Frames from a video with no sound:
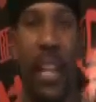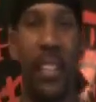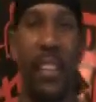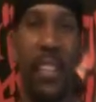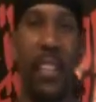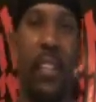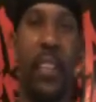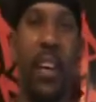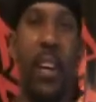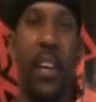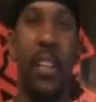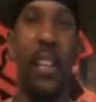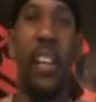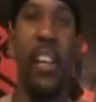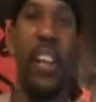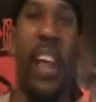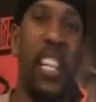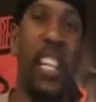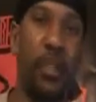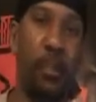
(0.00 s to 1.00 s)
like the
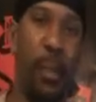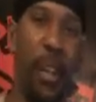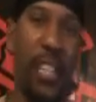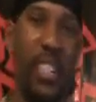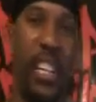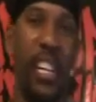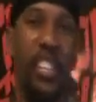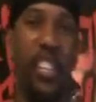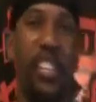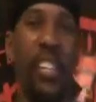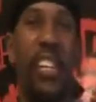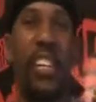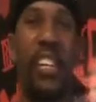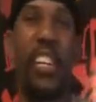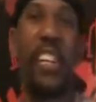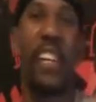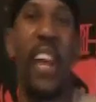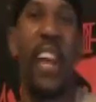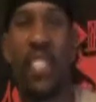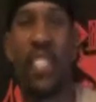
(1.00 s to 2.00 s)
next PlayStation and
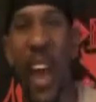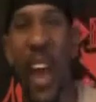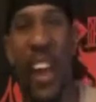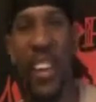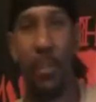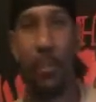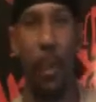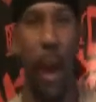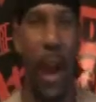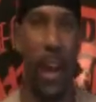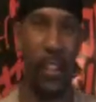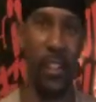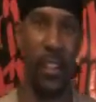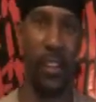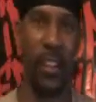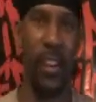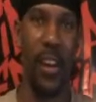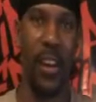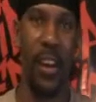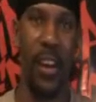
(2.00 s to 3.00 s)
the next
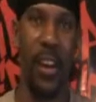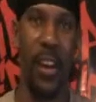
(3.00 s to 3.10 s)
Xbox,